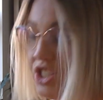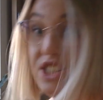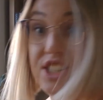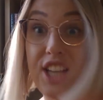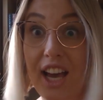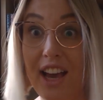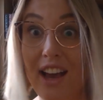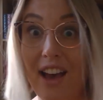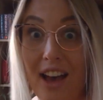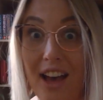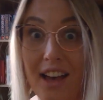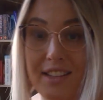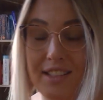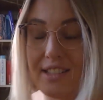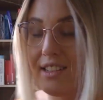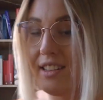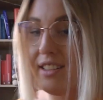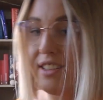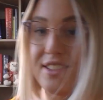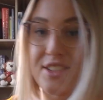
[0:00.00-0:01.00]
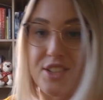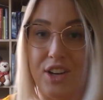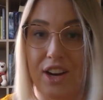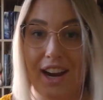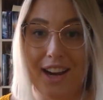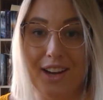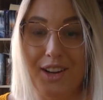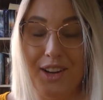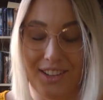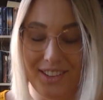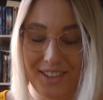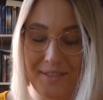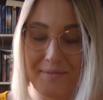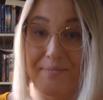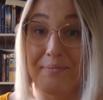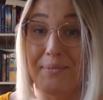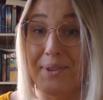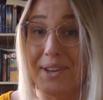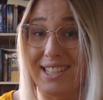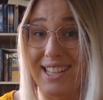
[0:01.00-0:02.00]
Yes. Sorry,
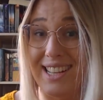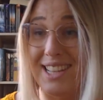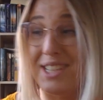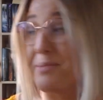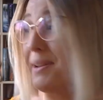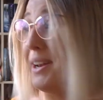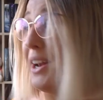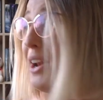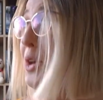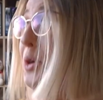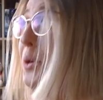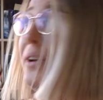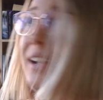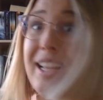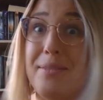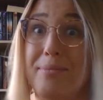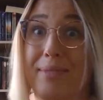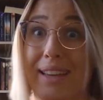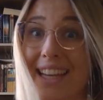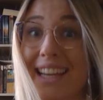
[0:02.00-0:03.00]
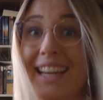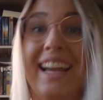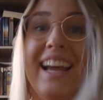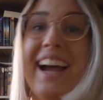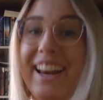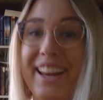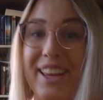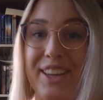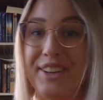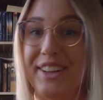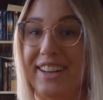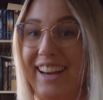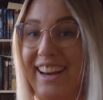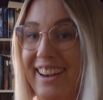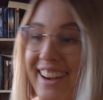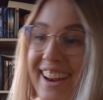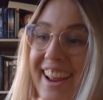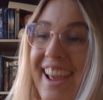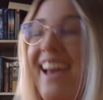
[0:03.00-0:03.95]
Mozzie has been annoying me, and I got it.